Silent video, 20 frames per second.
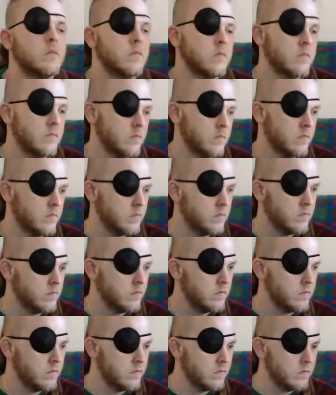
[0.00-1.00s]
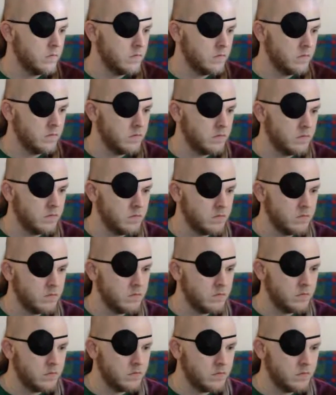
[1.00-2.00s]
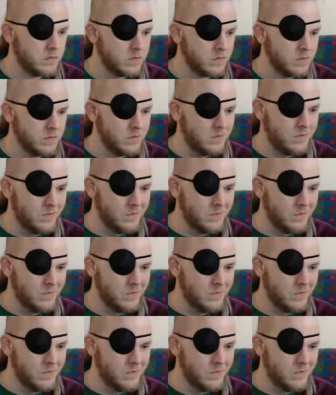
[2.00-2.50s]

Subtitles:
(not speaking)